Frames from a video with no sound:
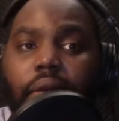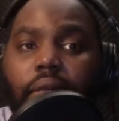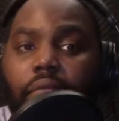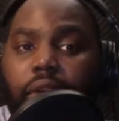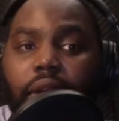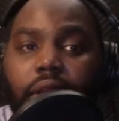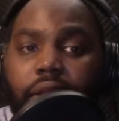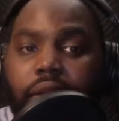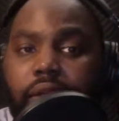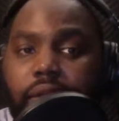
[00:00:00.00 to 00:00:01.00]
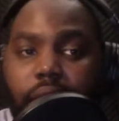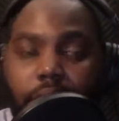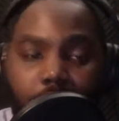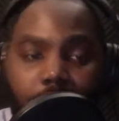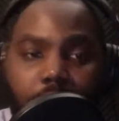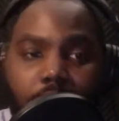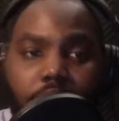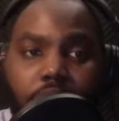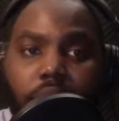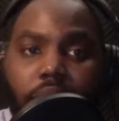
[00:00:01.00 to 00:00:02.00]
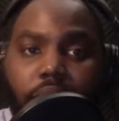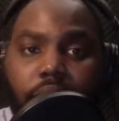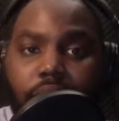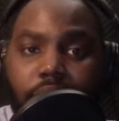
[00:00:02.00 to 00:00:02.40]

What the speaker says: there's a nucleus